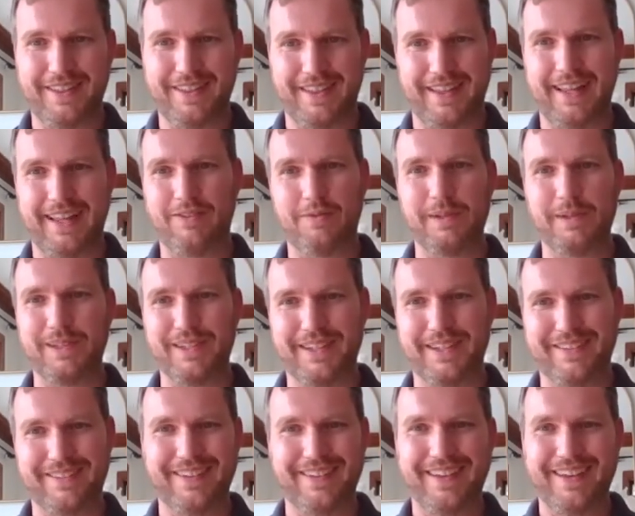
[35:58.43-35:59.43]
they have the
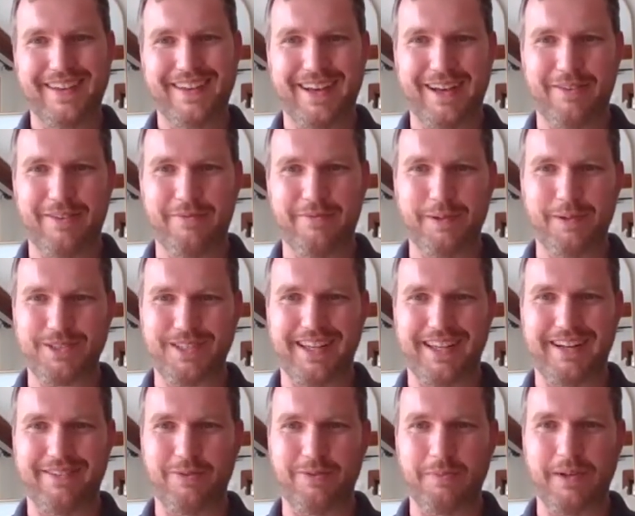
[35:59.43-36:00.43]
ability of pushing
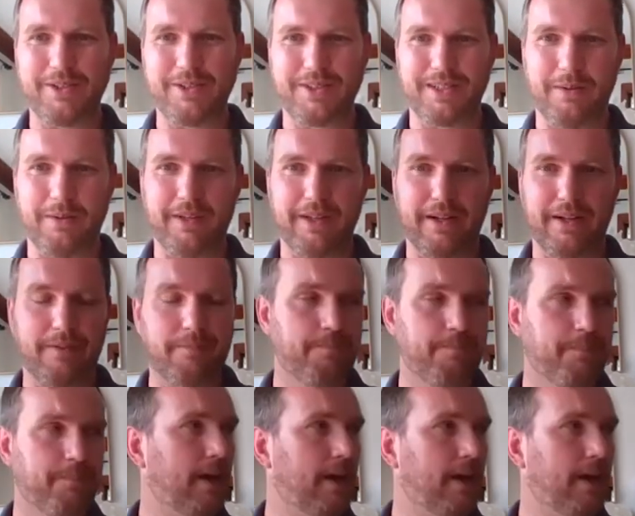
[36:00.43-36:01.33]
that information up there.